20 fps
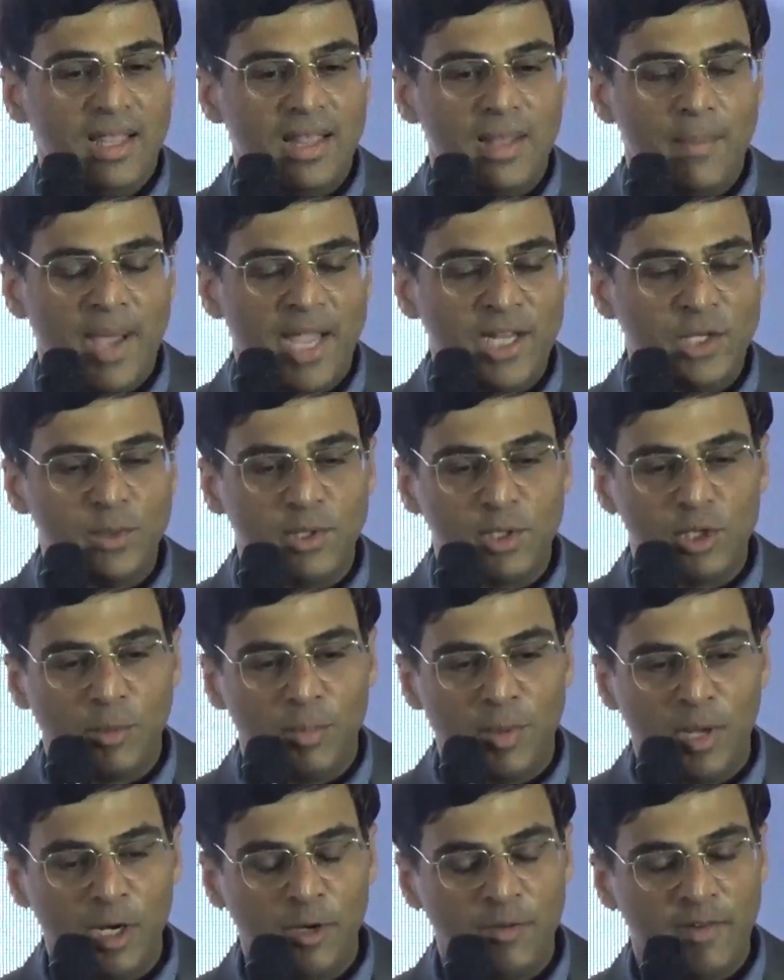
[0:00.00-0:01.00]
In the match with
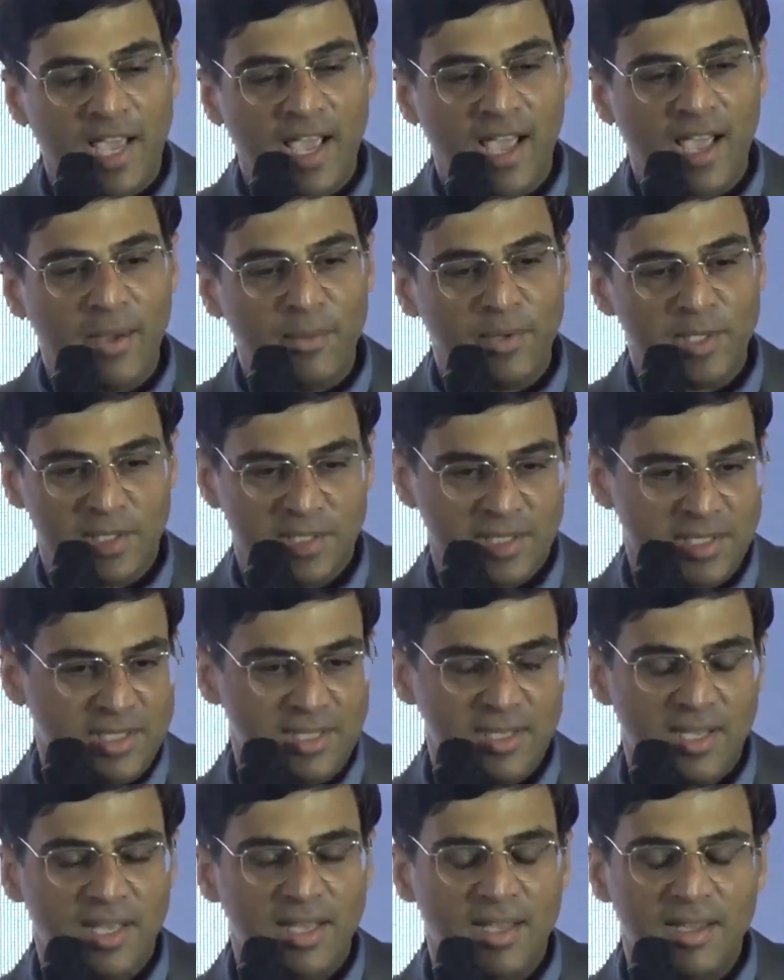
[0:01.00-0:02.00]
Topalov, I was
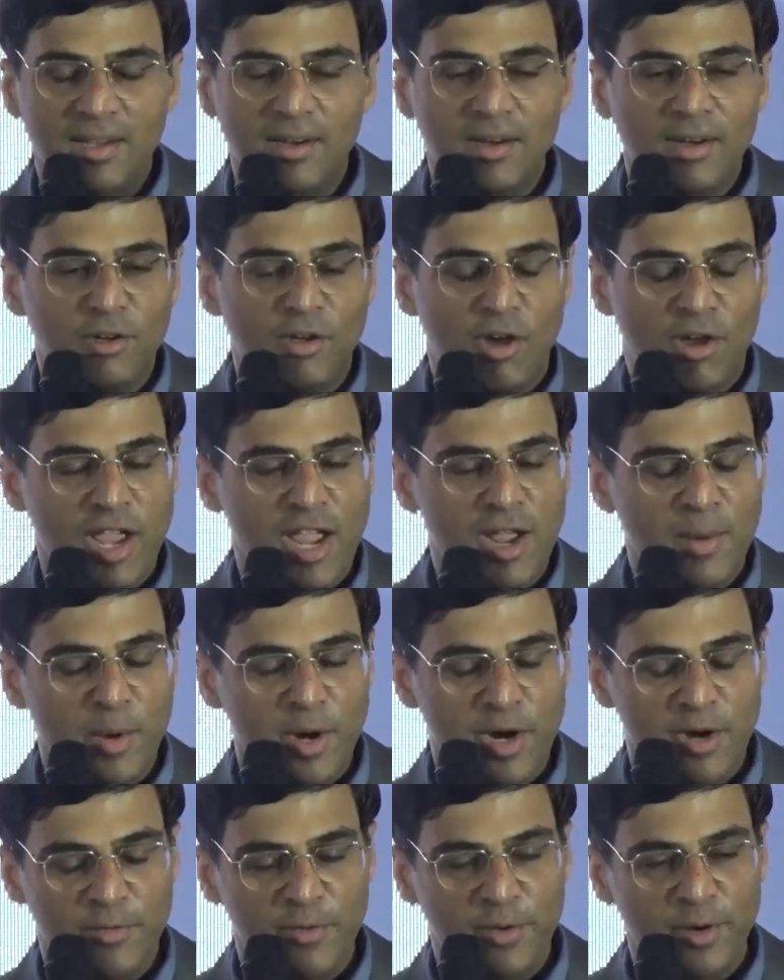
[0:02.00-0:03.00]
talking
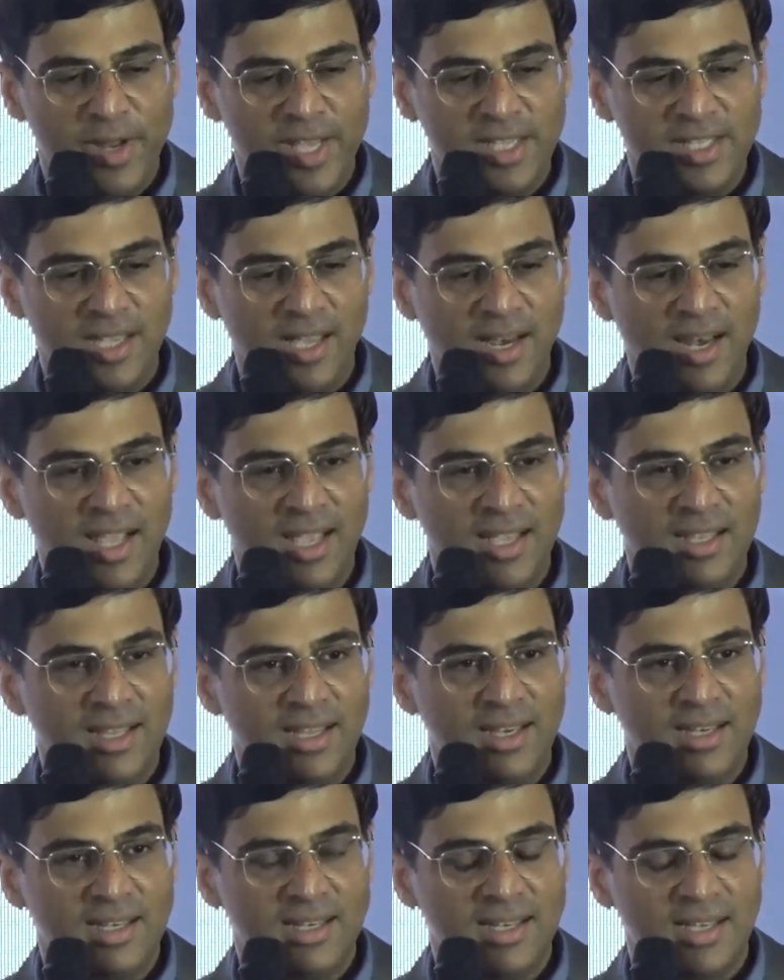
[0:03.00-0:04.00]
about it a few days earlier,
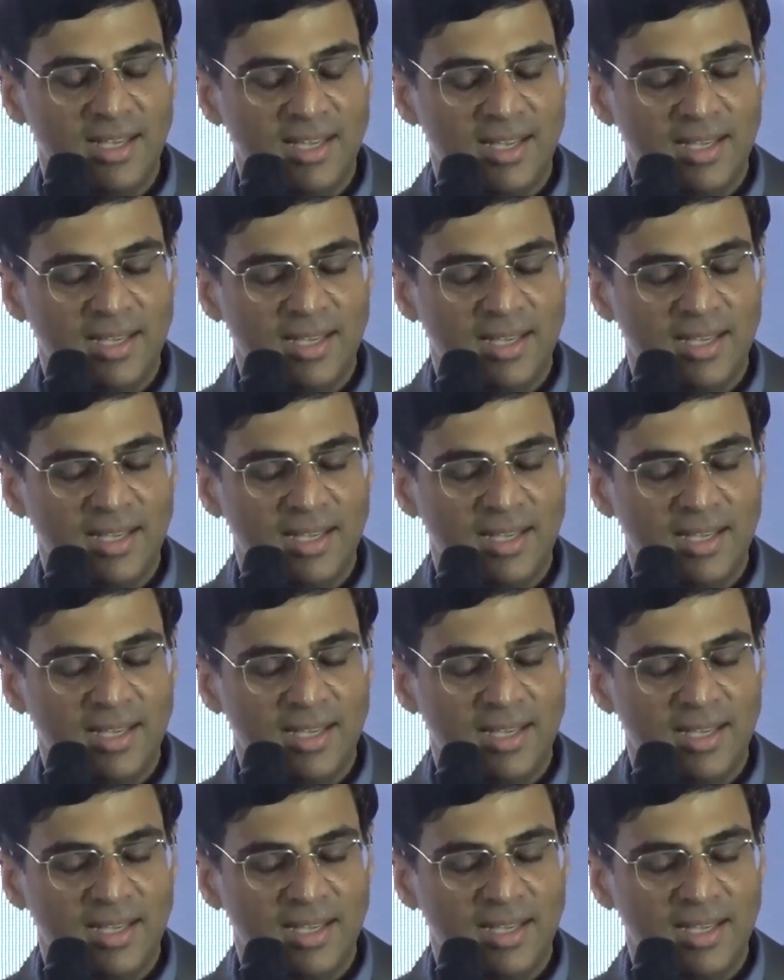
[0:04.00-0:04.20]
that